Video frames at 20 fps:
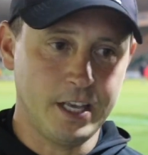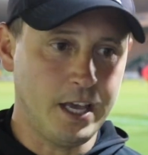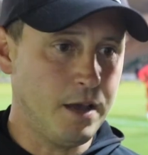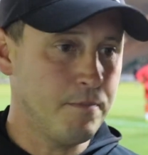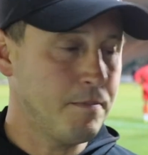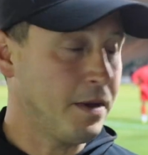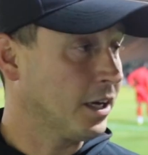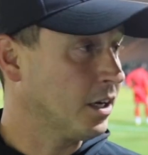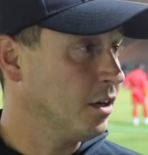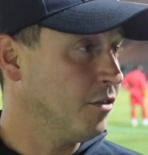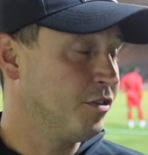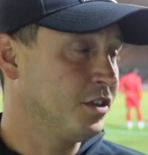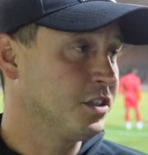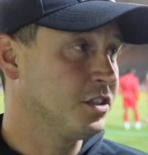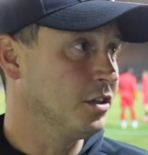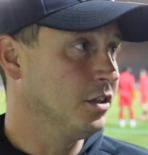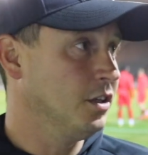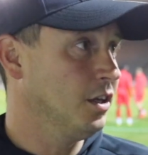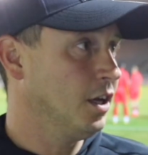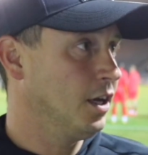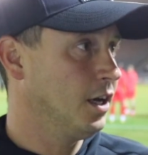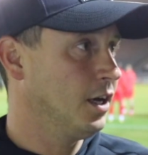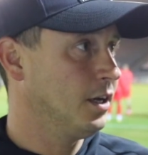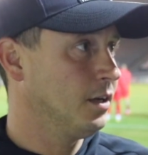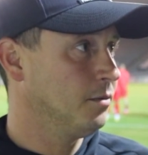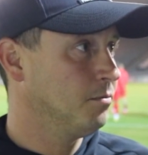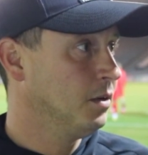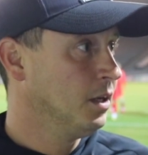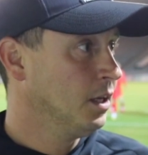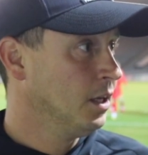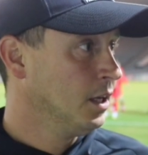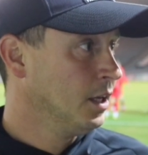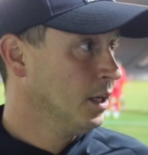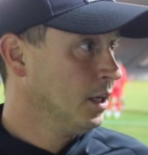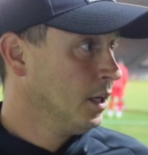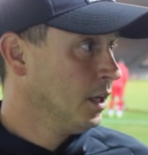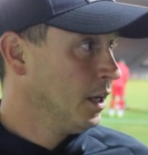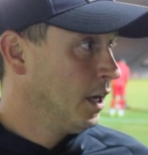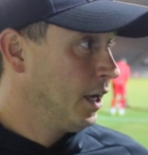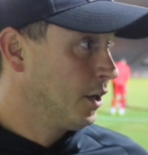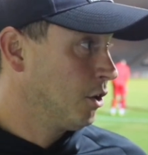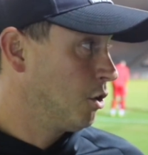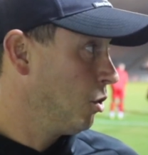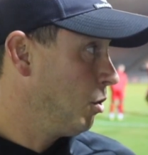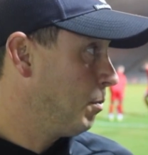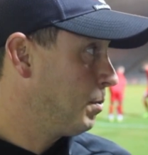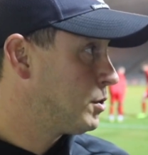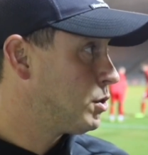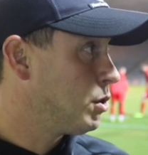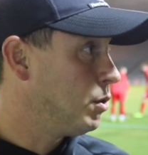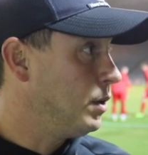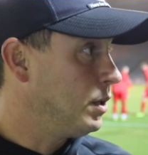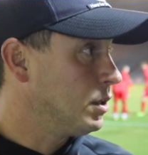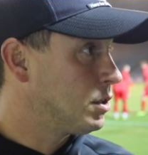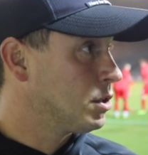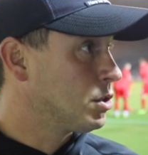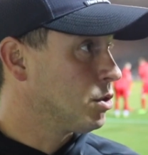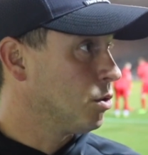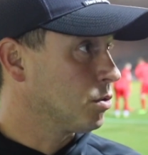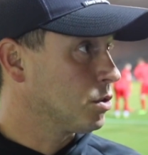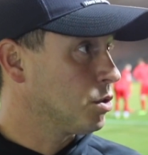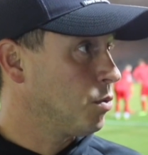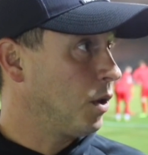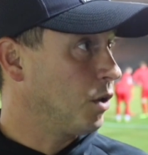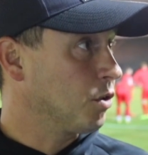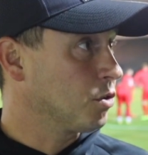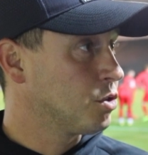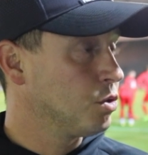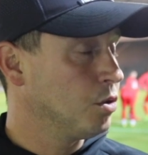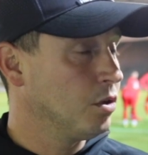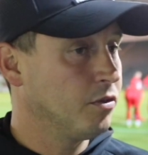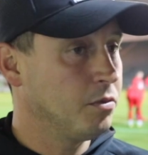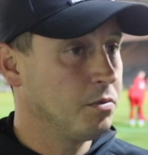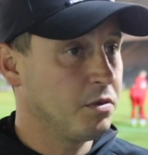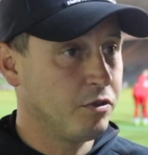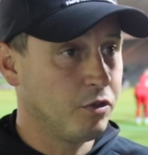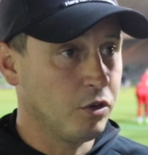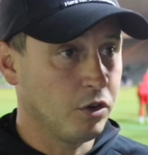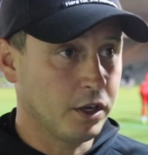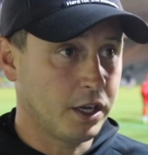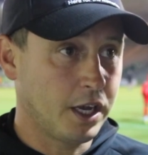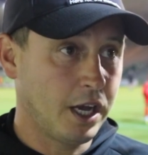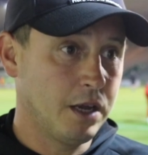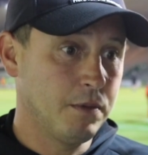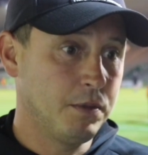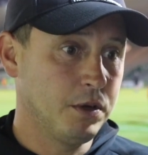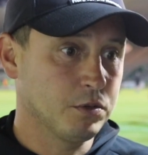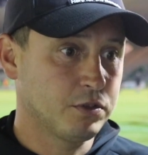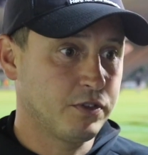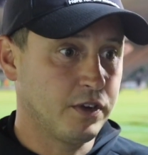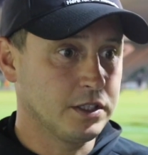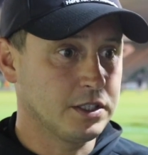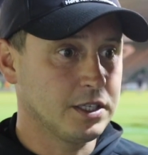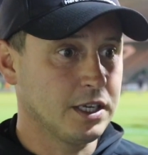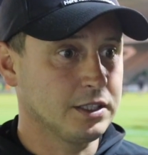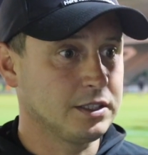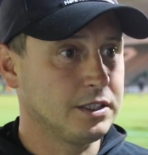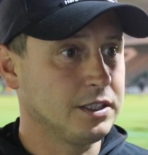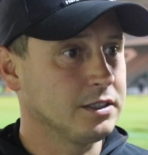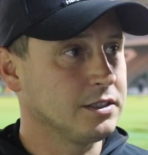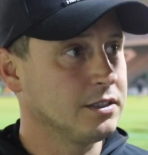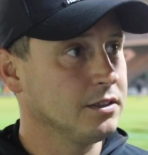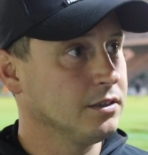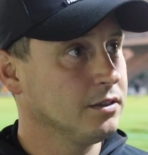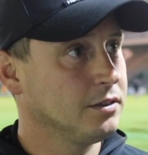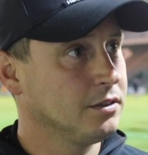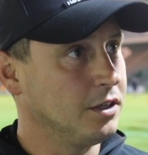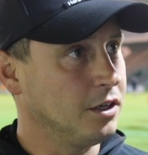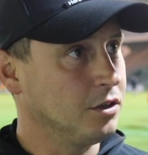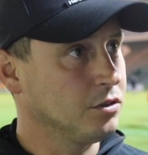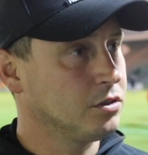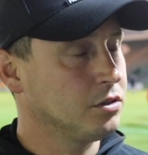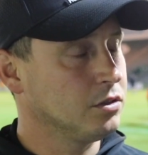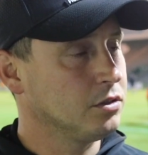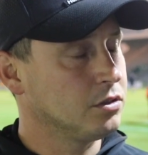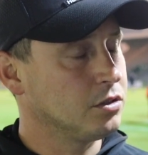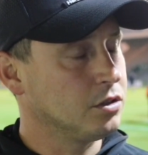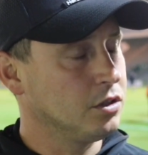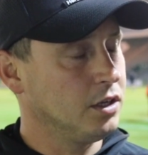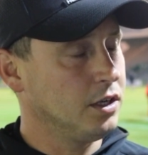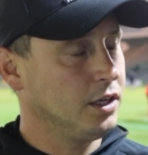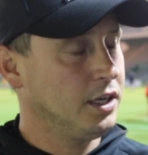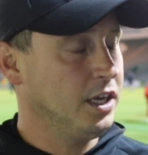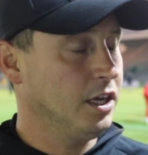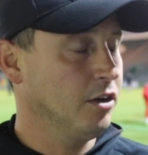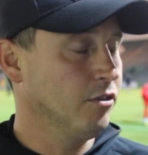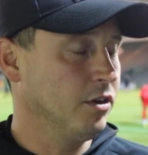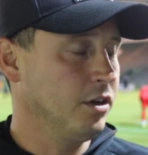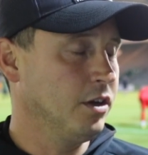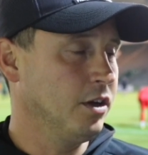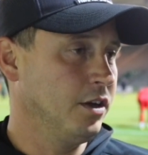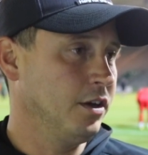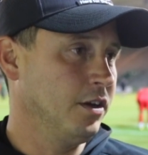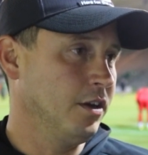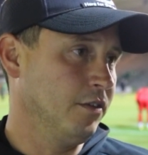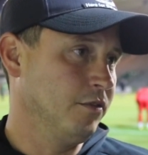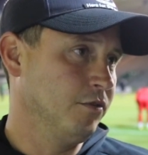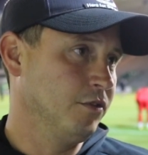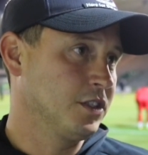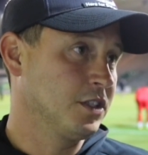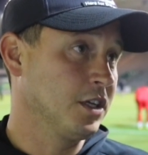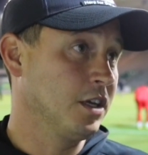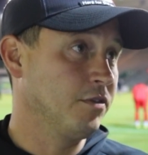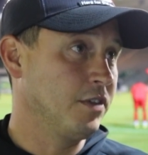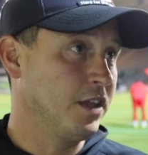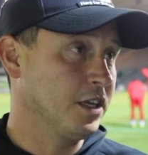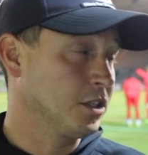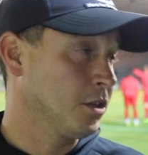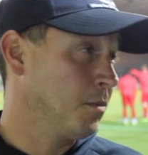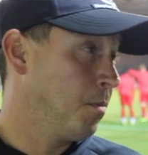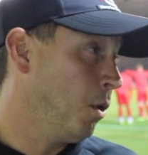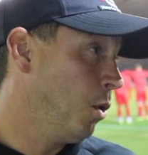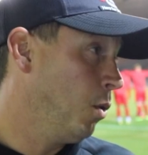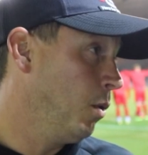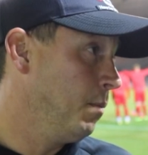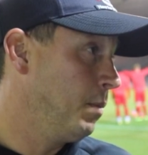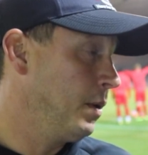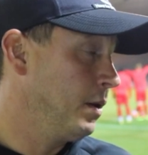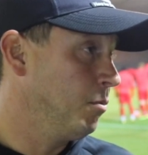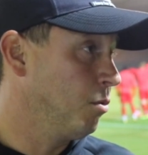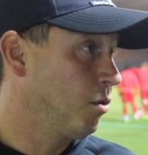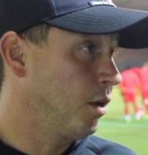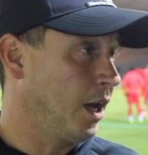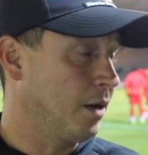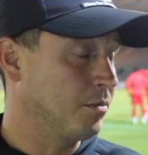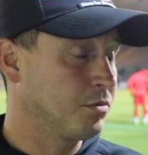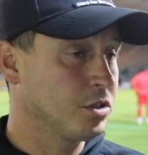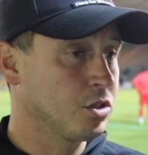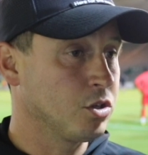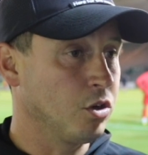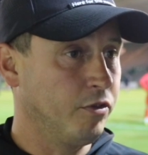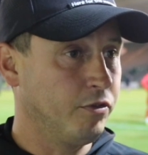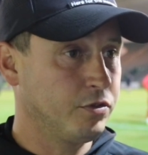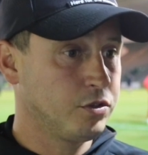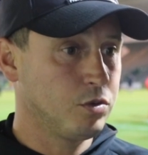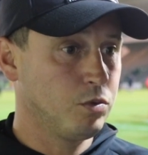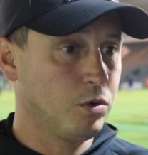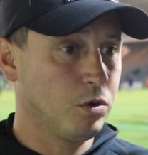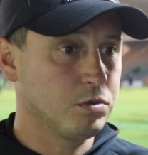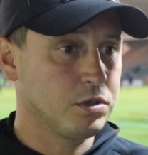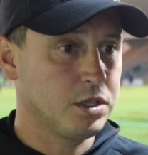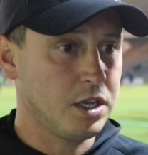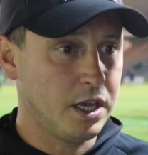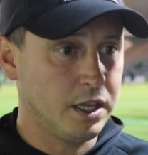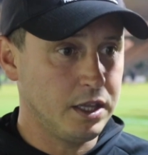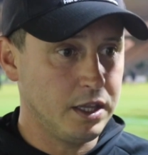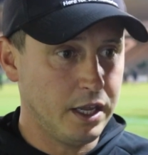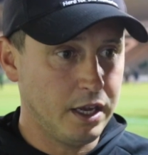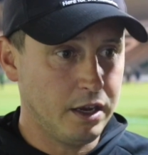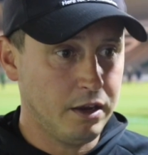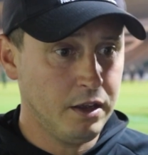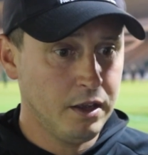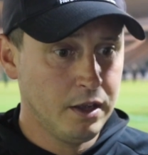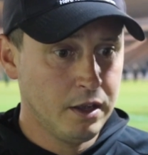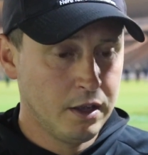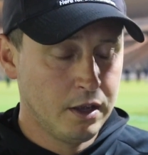Yeah, magnificent. had a good opportunity to talk to one or two of them before the game, and it was fantastic to, you know, to hear and receive their support, and people clapped us off towards the end there.